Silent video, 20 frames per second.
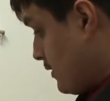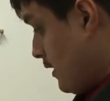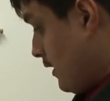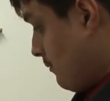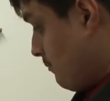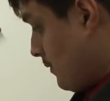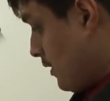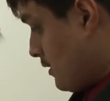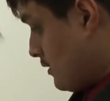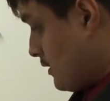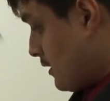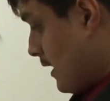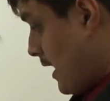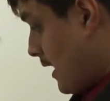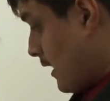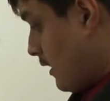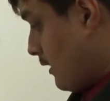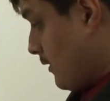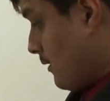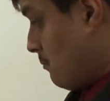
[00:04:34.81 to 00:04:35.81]
see, he's
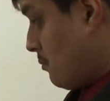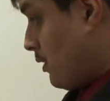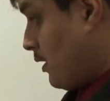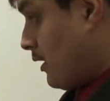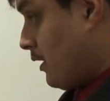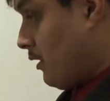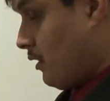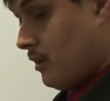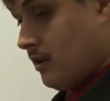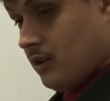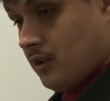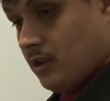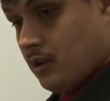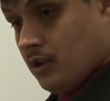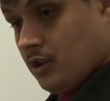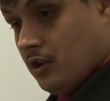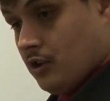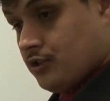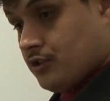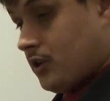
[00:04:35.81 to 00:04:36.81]
attacking the pawn.
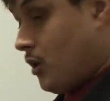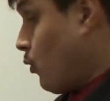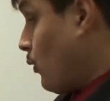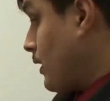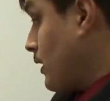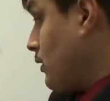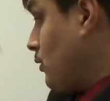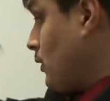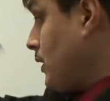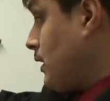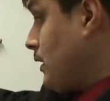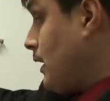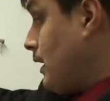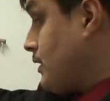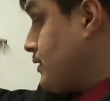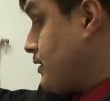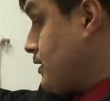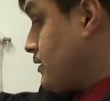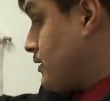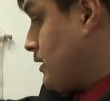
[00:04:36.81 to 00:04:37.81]
So what he
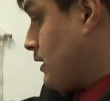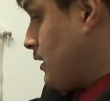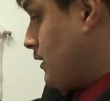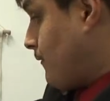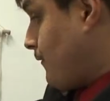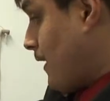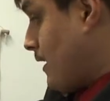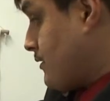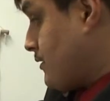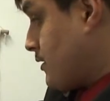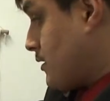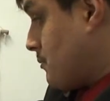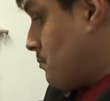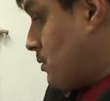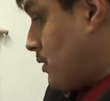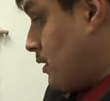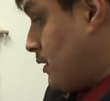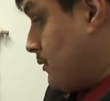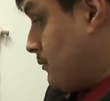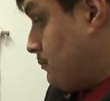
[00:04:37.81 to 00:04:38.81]
does is he defends the
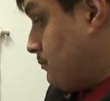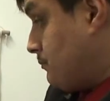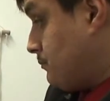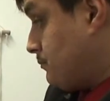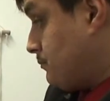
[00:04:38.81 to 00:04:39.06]
pawn.